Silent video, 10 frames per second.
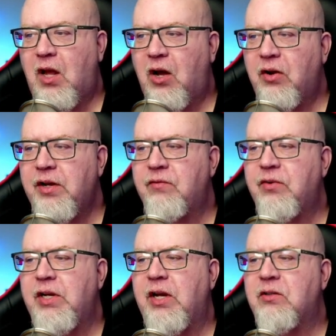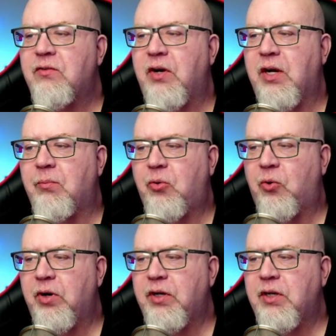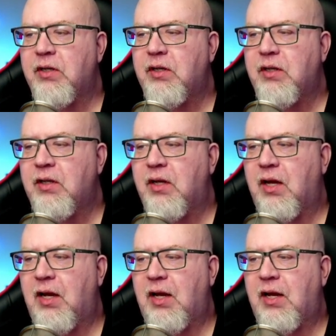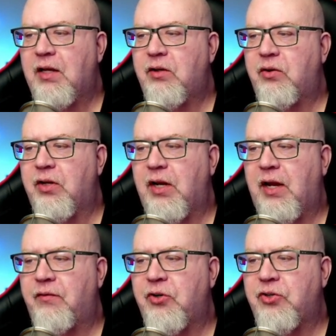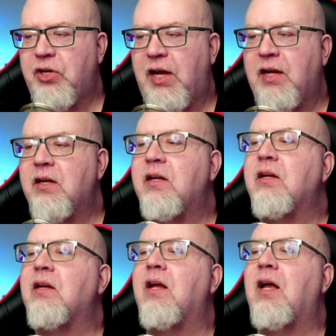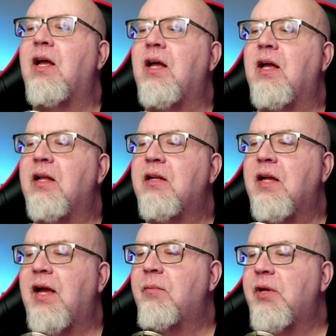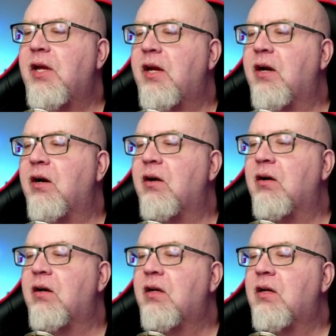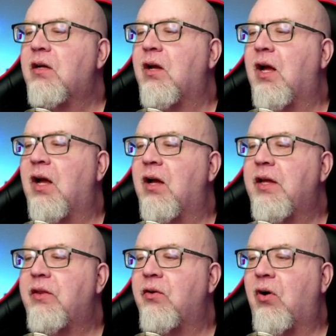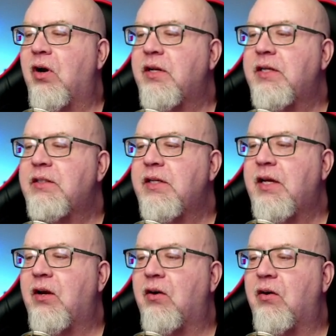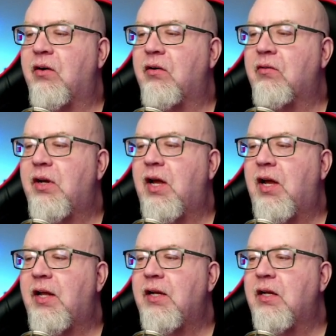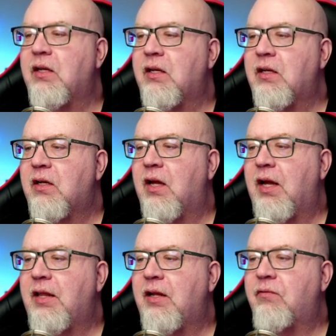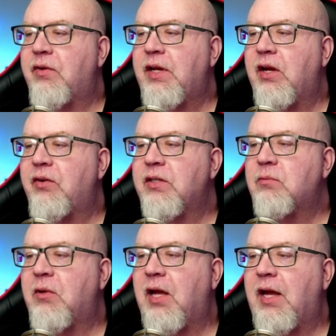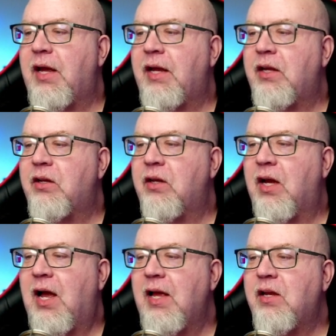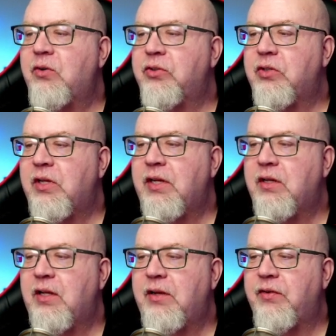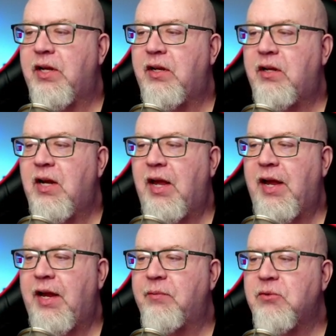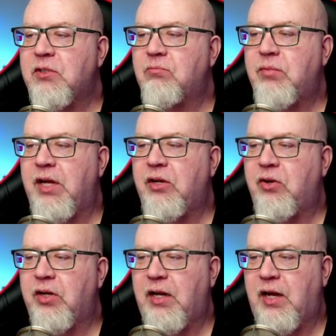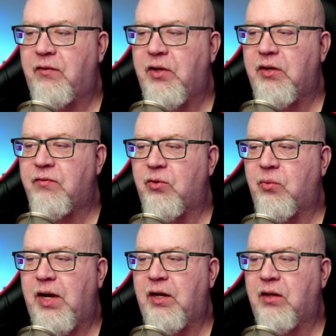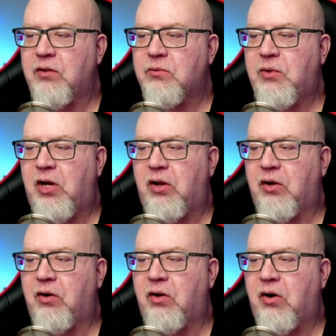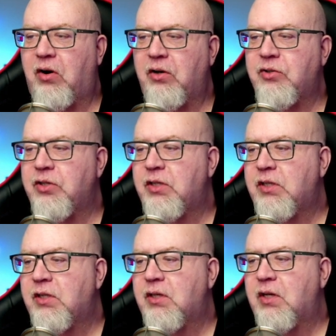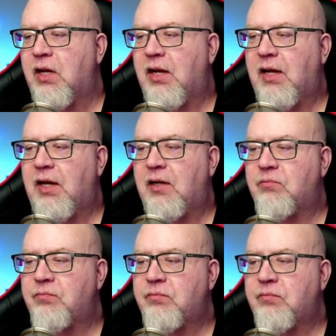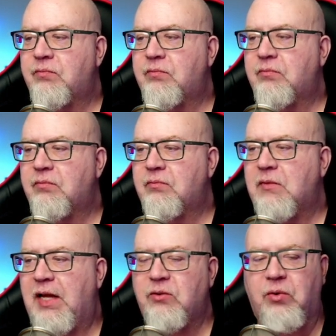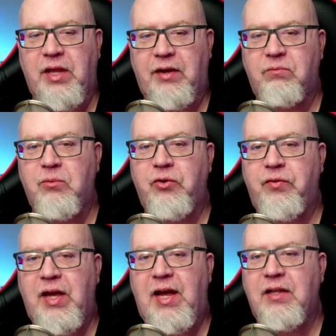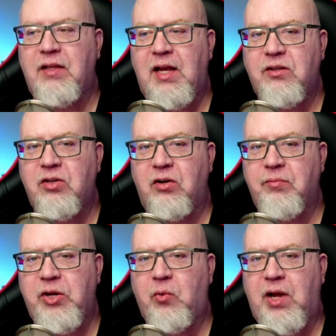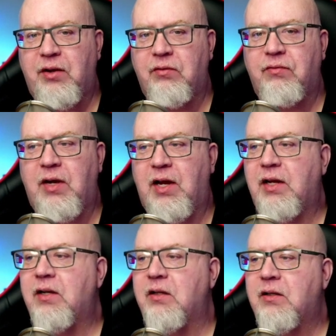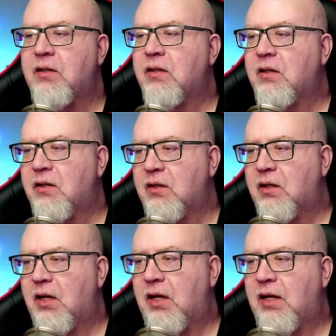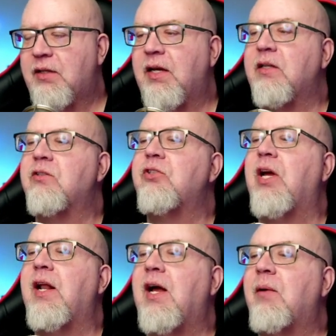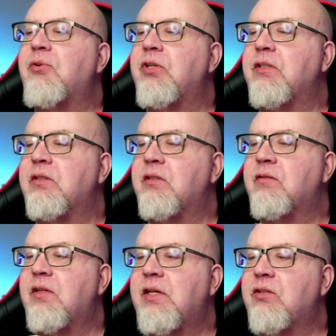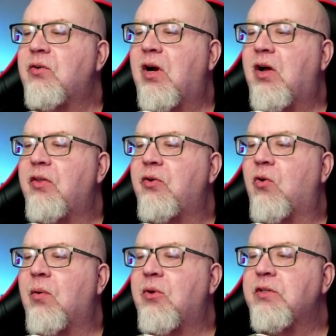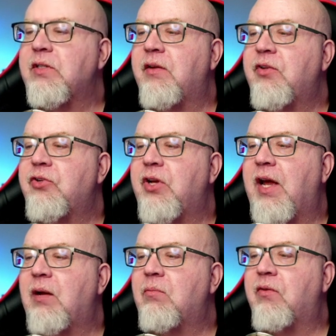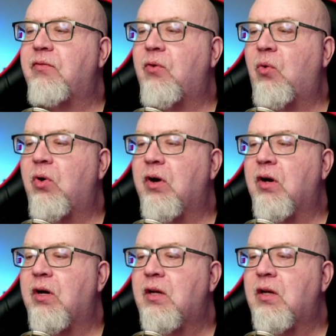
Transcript: Audio and video is very important. You can have your chat tab here, either RTC or none. And then video display, I usually leave it at names, but you can have for regular, small, or large. That's where they've moved that, and that took me a while to find. Text chat options, these are all the normal stuff that you had before.